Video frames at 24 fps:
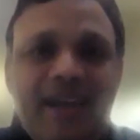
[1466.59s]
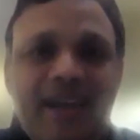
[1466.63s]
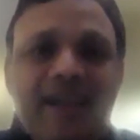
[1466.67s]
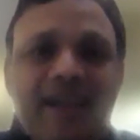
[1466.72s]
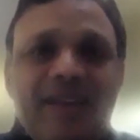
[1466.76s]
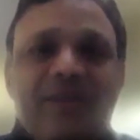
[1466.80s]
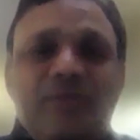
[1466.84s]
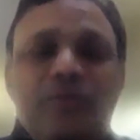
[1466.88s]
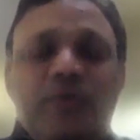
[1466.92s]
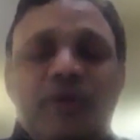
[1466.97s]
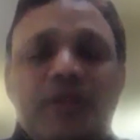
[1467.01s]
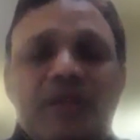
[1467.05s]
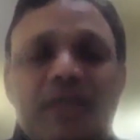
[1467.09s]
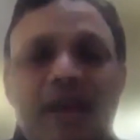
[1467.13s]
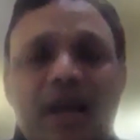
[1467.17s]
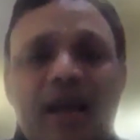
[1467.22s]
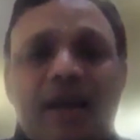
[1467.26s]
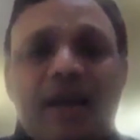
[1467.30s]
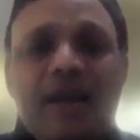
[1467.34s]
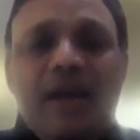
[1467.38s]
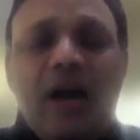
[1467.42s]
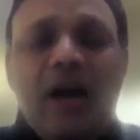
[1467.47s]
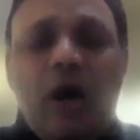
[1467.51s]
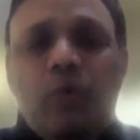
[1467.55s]
And in
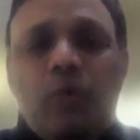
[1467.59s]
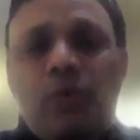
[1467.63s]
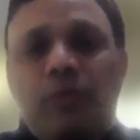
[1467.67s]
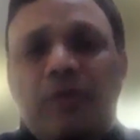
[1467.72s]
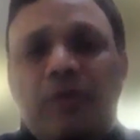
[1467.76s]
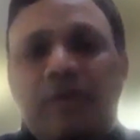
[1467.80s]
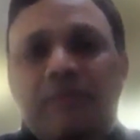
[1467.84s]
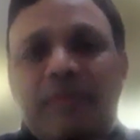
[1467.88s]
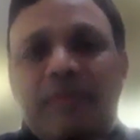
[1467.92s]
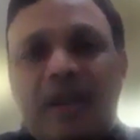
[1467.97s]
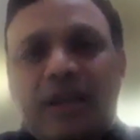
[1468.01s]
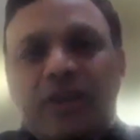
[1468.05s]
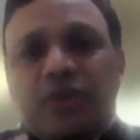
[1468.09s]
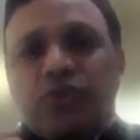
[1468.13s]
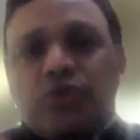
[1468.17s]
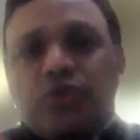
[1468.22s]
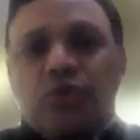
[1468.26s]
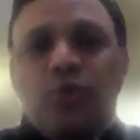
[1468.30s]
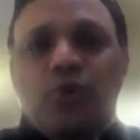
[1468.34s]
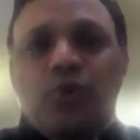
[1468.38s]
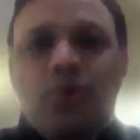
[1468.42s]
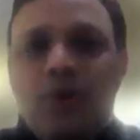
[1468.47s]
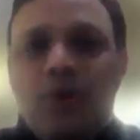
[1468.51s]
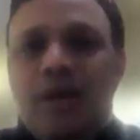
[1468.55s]
that, how do we make
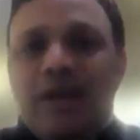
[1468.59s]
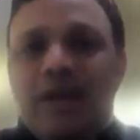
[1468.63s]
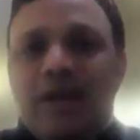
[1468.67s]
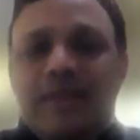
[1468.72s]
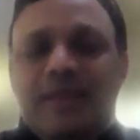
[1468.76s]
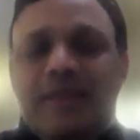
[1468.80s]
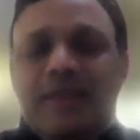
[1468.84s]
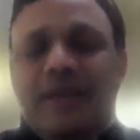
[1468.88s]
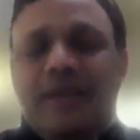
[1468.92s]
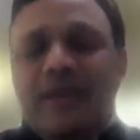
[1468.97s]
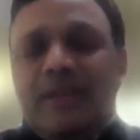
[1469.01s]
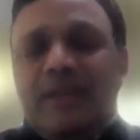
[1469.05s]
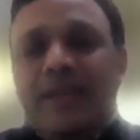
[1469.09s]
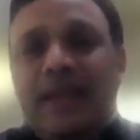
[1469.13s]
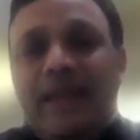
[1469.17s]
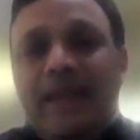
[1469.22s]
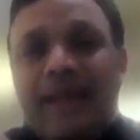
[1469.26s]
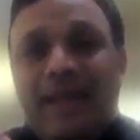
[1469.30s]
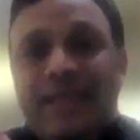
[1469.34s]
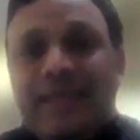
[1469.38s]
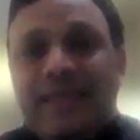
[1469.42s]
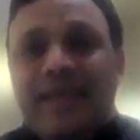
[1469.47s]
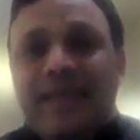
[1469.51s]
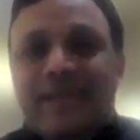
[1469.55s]
sure that the
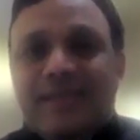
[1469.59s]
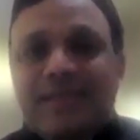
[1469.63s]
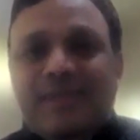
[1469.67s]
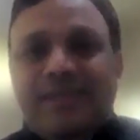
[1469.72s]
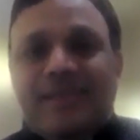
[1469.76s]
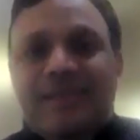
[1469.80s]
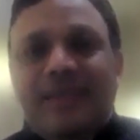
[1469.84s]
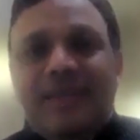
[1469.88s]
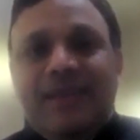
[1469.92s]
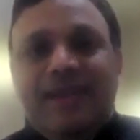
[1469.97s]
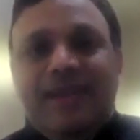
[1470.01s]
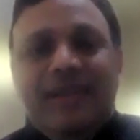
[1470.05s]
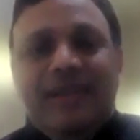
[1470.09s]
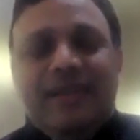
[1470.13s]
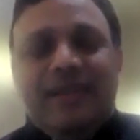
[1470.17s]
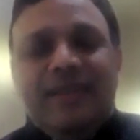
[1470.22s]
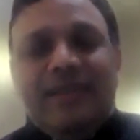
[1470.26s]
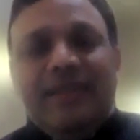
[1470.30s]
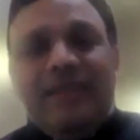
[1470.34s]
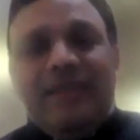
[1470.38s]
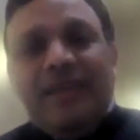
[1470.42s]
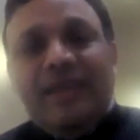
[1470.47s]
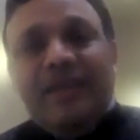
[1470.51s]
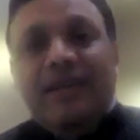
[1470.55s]
ethics,
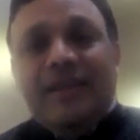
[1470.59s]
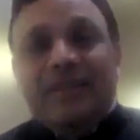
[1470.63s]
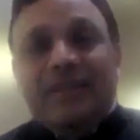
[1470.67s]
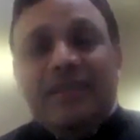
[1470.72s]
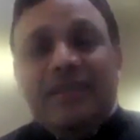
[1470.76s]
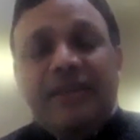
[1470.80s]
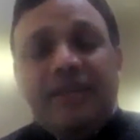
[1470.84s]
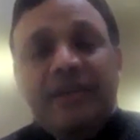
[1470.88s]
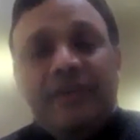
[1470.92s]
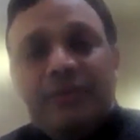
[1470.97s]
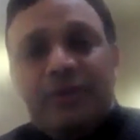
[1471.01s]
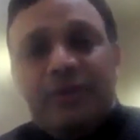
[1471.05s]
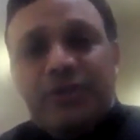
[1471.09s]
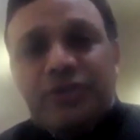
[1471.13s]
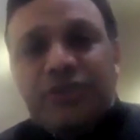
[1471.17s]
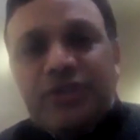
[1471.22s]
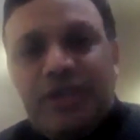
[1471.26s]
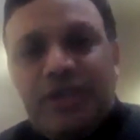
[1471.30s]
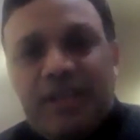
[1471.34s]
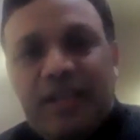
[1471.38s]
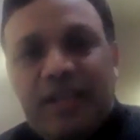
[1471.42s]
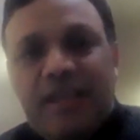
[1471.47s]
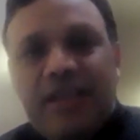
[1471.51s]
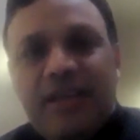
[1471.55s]
the
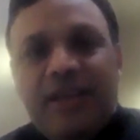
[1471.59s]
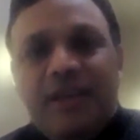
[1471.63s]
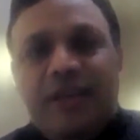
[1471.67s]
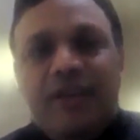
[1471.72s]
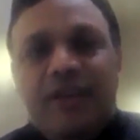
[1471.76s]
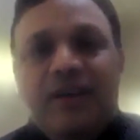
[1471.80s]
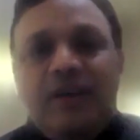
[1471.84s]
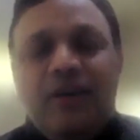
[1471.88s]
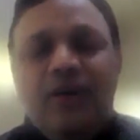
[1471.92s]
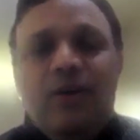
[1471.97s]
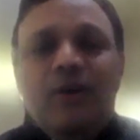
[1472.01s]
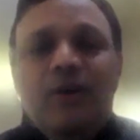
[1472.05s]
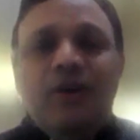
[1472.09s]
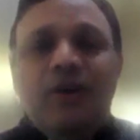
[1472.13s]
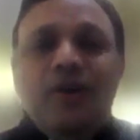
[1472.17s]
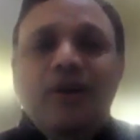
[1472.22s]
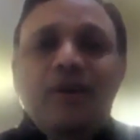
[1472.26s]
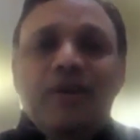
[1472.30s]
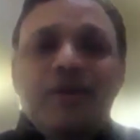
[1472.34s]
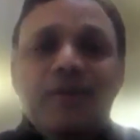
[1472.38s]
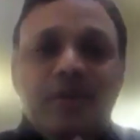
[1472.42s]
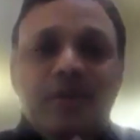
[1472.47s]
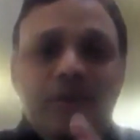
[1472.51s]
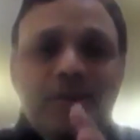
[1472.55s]
diversity,
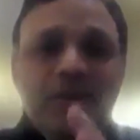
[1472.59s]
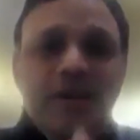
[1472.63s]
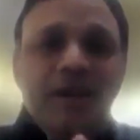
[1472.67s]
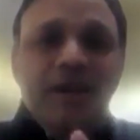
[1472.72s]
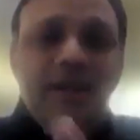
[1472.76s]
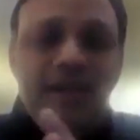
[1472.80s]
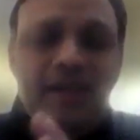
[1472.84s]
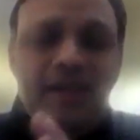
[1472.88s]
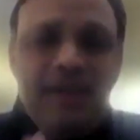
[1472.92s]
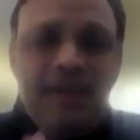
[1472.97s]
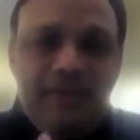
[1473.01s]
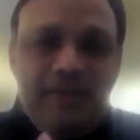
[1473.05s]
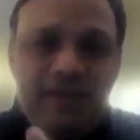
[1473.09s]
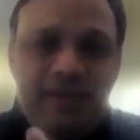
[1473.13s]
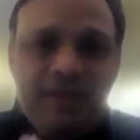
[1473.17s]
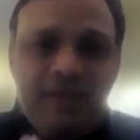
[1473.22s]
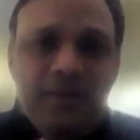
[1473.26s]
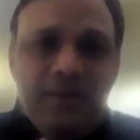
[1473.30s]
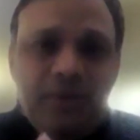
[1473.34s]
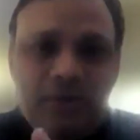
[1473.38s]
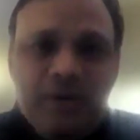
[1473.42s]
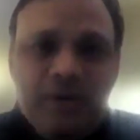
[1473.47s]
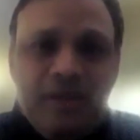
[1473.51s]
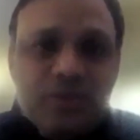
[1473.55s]

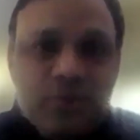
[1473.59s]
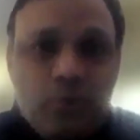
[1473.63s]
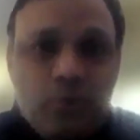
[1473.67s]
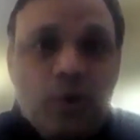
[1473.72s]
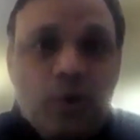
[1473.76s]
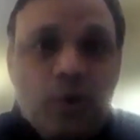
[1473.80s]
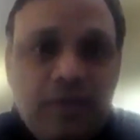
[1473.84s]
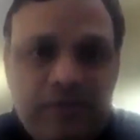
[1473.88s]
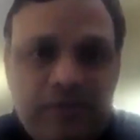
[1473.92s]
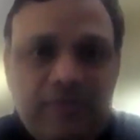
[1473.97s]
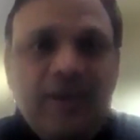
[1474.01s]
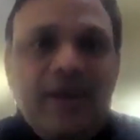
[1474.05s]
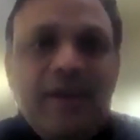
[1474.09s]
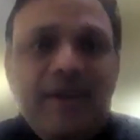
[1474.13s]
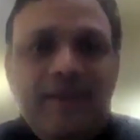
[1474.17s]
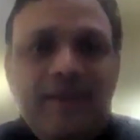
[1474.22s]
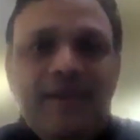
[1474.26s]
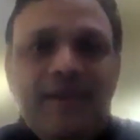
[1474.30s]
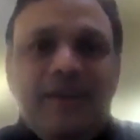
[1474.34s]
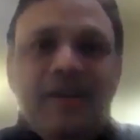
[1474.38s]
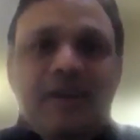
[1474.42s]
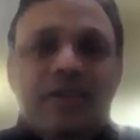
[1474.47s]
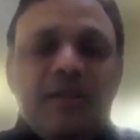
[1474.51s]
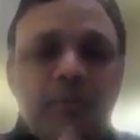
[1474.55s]
is codified in it?